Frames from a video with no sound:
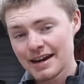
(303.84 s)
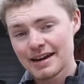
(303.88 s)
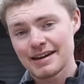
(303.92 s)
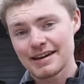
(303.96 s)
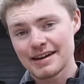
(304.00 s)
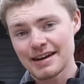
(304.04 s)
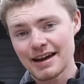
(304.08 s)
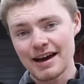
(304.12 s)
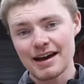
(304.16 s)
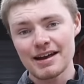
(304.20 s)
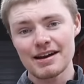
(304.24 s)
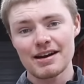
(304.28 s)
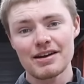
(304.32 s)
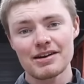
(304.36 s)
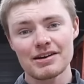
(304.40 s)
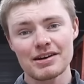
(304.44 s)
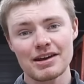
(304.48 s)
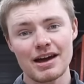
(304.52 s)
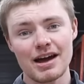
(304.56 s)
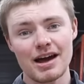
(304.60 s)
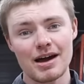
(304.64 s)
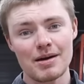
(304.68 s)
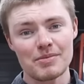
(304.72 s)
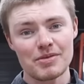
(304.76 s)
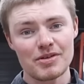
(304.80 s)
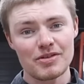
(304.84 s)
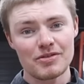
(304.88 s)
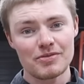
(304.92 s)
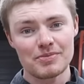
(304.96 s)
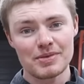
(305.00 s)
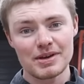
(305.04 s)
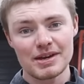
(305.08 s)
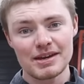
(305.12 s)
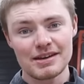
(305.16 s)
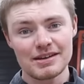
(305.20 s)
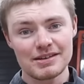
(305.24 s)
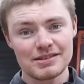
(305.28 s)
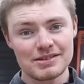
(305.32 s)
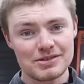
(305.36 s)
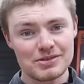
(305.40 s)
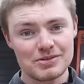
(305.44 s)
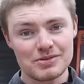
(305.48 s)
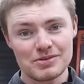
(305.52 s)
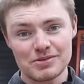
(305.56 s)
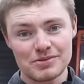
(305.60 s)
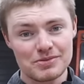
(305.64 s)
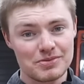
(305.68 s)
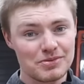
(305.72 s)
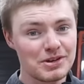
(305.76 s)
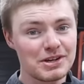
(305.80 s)
not uncommon of me
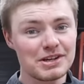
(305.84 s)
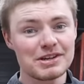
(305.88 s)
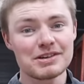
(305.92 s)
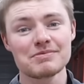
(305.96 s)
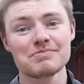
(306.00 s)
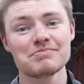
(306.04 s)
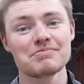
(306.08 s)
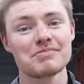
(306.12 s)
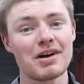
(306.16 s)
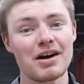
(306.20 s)
to read